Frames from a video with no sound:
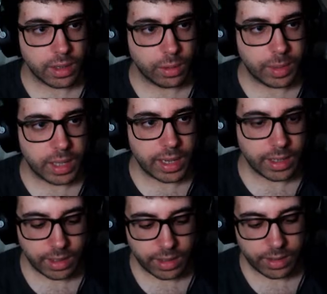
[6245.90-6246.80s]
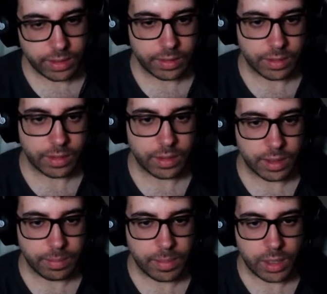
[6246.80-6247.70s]
a little plane here.
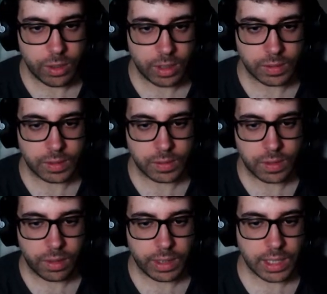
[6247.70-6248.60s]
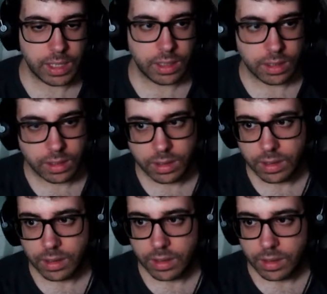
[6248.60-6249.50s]
Mesh instance 3D.
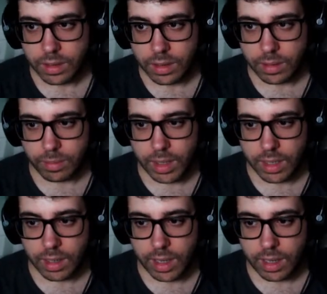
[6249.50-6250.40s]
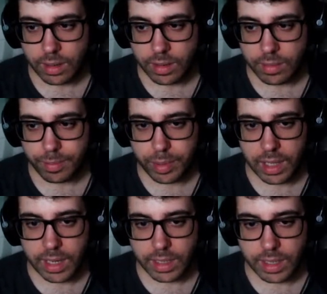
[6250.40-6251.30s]
Make it a
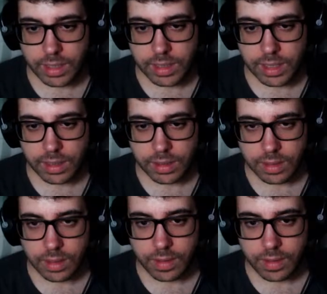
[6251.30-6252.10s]
plane indeed.